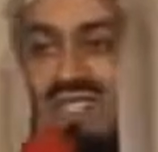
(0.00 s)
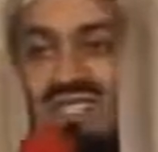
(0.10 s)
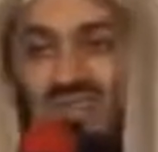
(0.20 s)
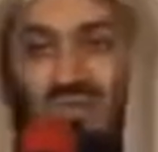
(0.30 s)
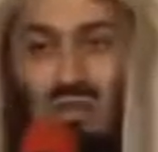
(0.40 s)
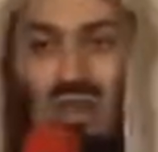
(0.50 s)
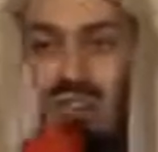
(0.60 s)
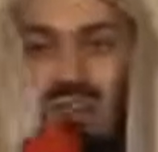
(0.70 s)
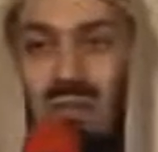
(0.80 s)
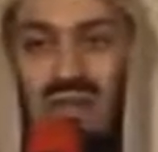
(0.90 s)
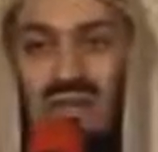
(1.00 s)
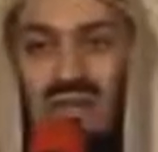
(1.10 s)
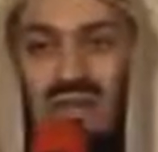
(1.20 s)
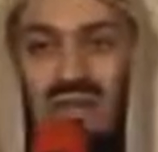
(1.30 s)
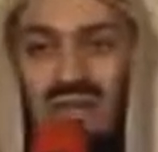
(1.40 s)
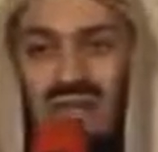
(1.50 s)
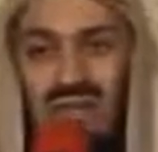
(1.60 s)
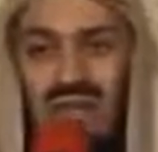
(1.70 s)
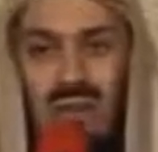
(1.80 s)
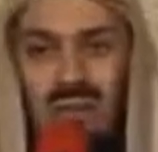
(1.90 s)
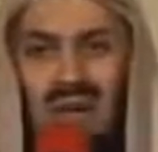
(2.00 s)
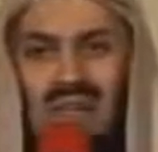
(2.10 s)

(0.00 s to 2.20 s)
is it in the Sunnah of Muhammad sallallahu alaihi wasallam.